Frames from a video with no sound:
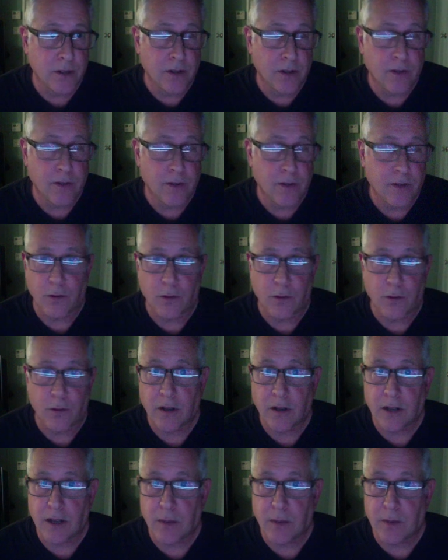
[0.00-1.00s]
for a
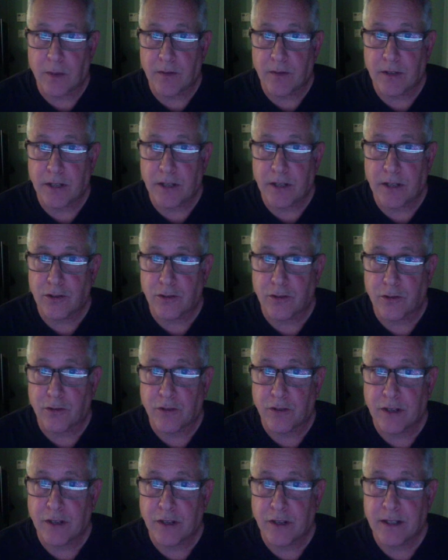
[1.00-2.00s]
couple of days, 2-3
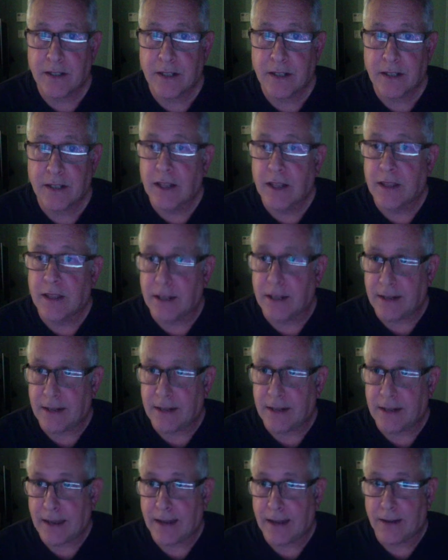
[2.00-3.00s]
days, then
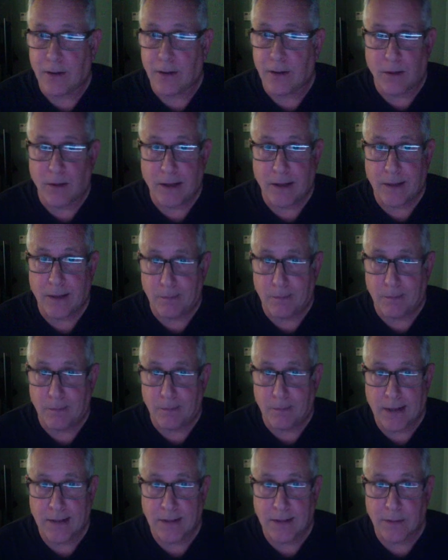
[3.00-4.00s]
yeah, go ahead and buy
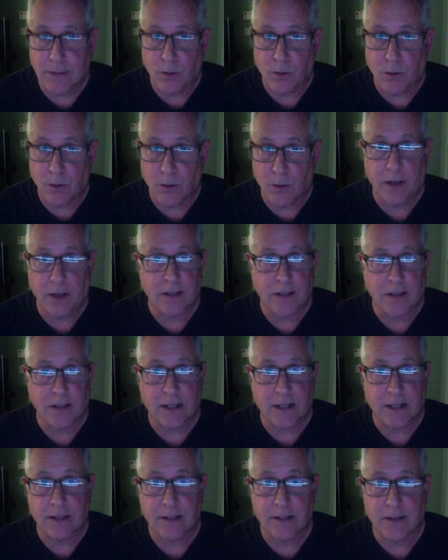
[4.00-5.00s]
some more, because
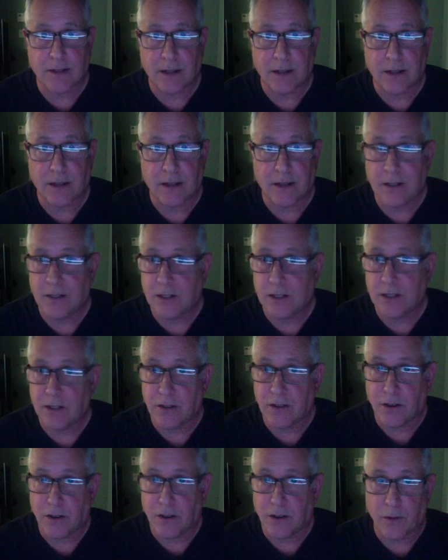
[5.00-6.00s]
that means she's
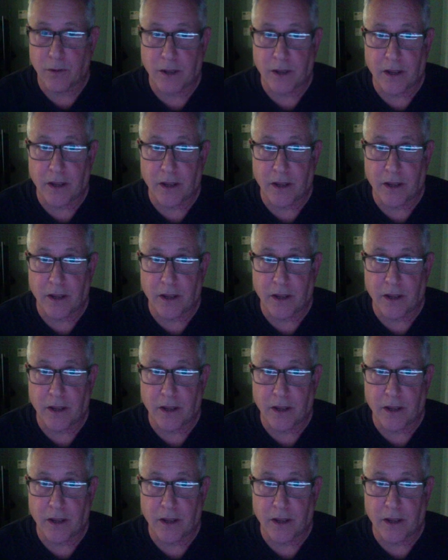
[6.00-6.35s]
on her way.